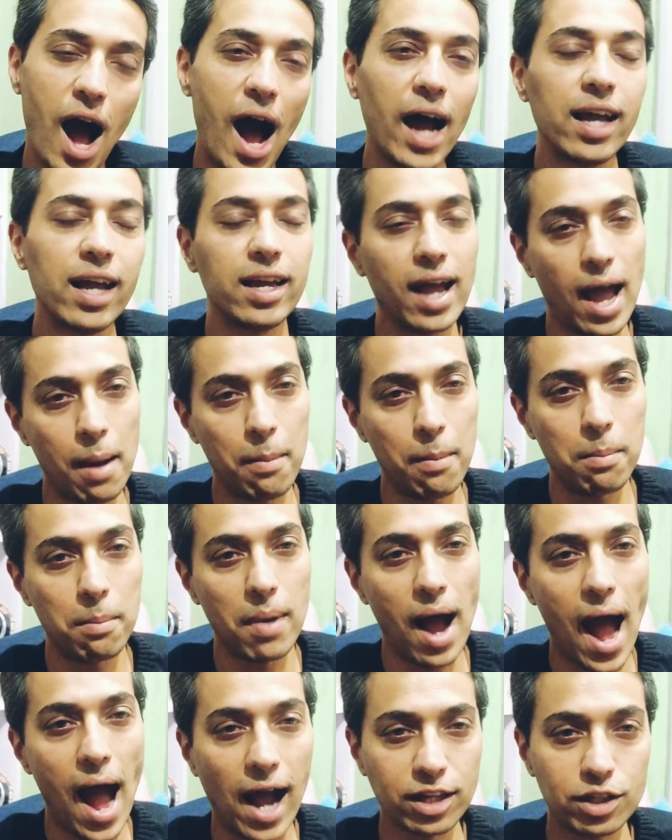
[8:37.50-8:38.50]
I
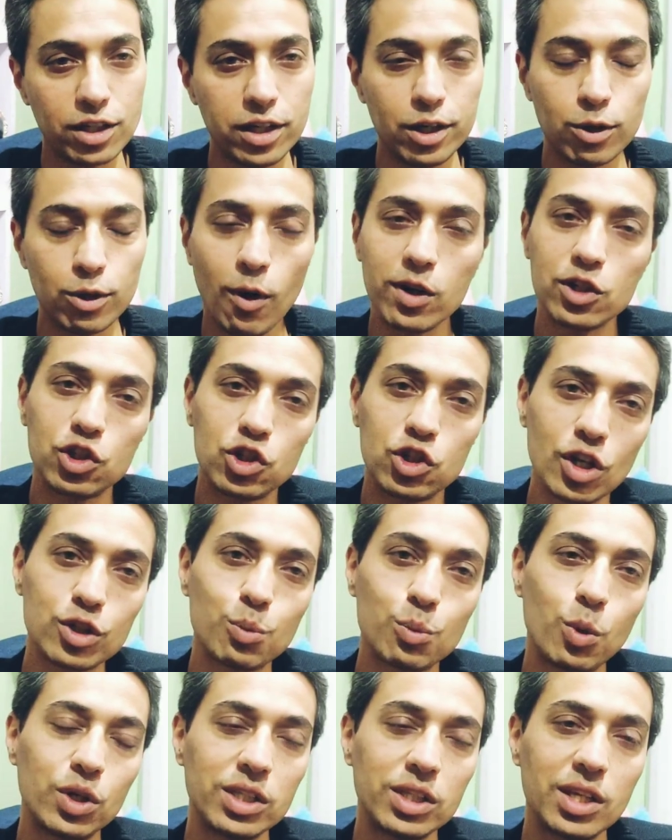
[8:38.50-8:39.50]
am actually not
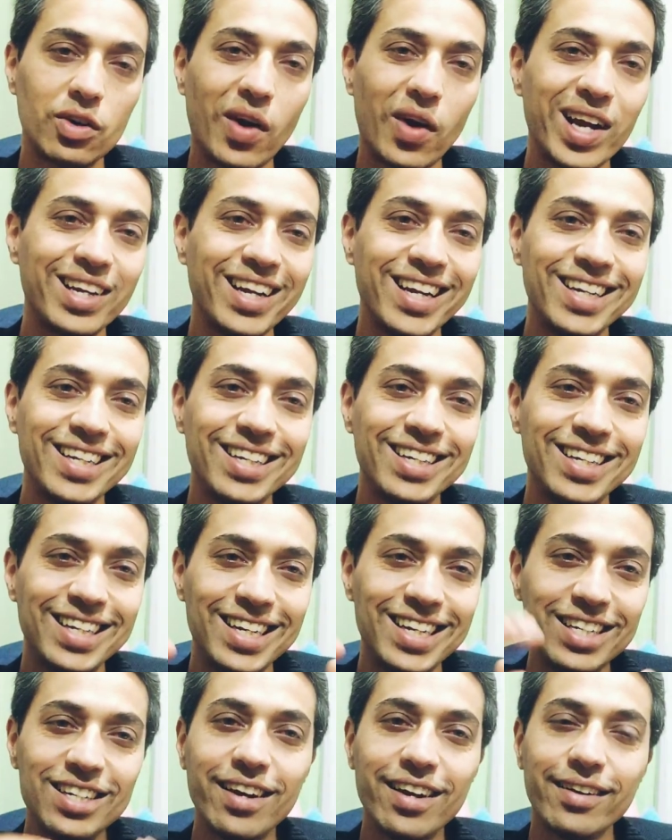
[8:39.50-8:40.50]
just putting the right
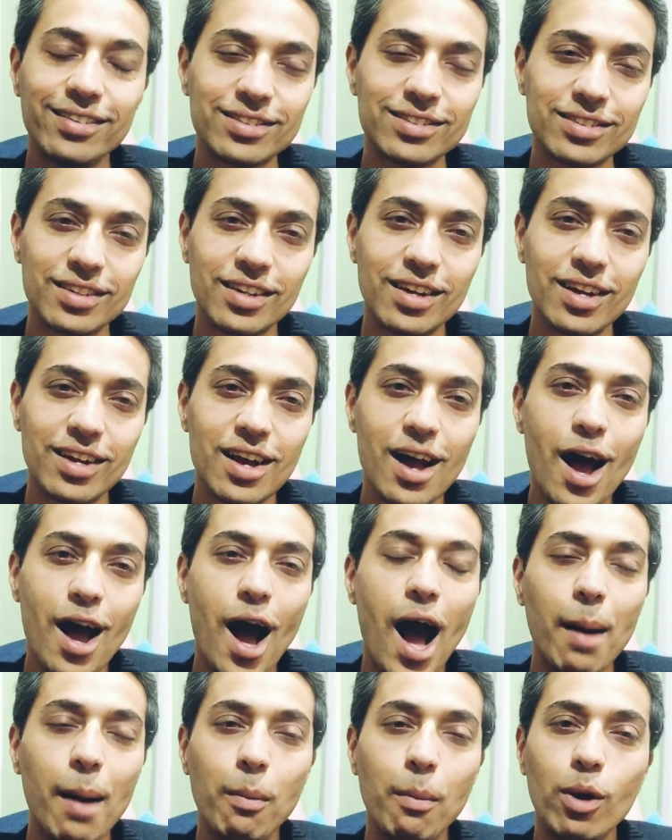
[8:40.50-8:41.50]
ingredients,
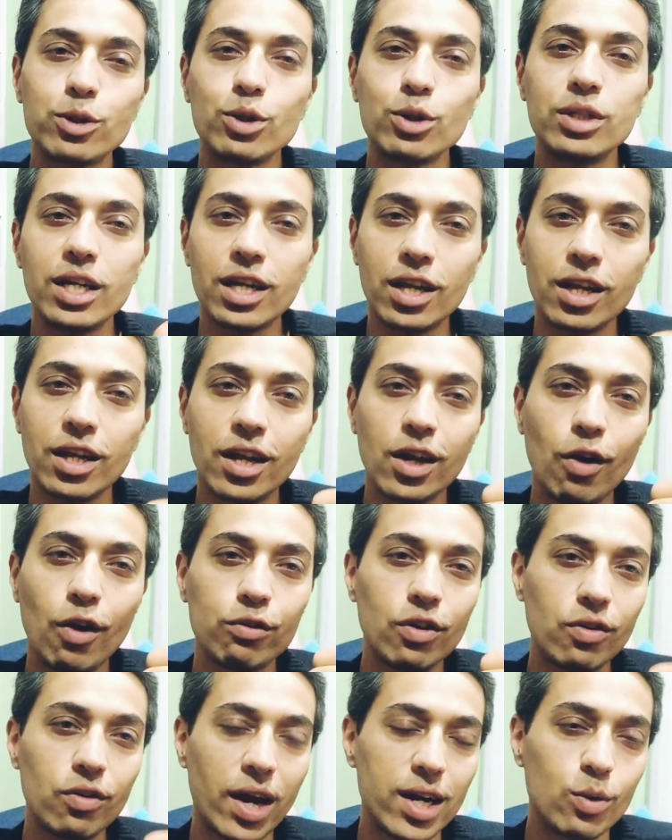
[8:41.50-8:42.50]
I'm also taking care
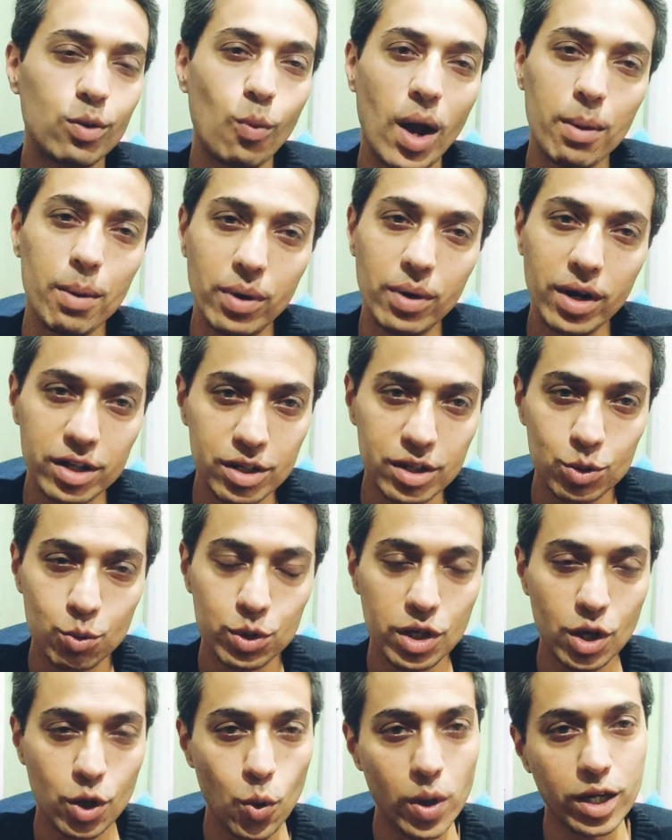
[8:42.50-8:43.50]
of the right vibrations
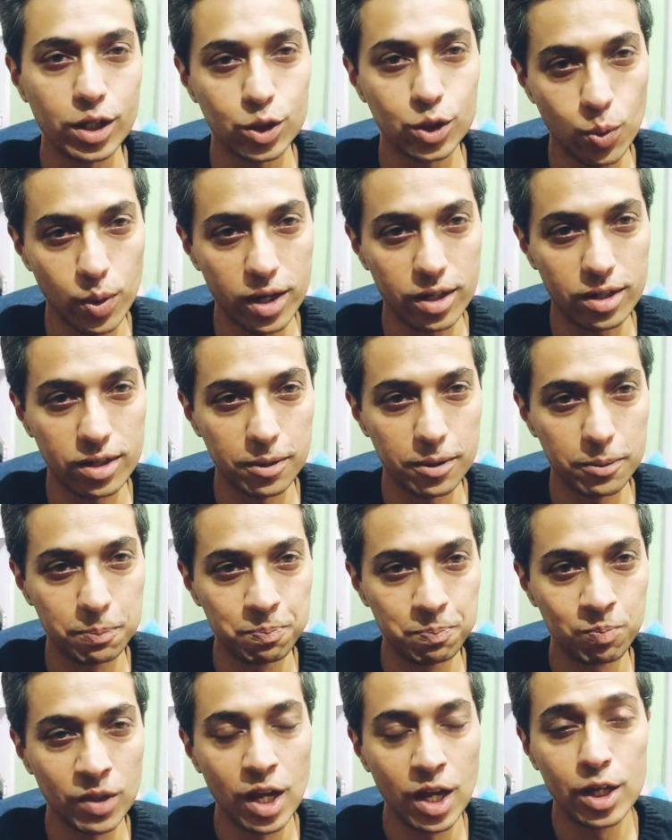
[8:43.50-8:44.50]
which are going into it.
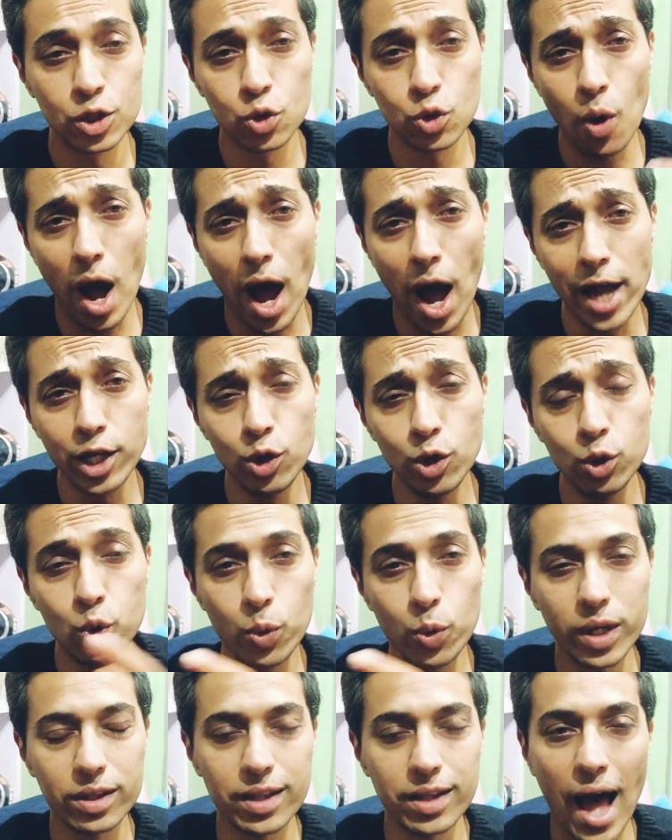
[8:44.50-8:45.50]
So are you
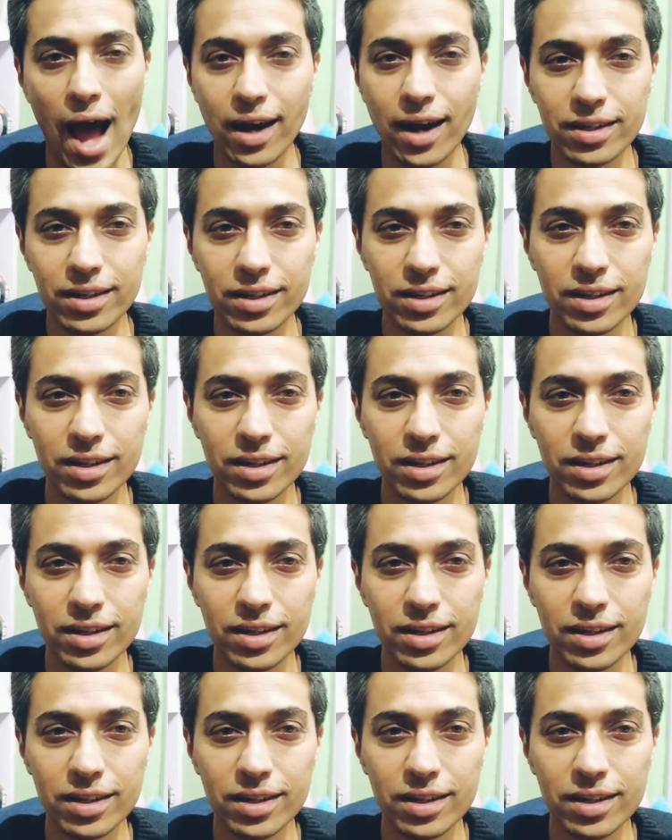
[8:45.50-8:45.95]
doing that?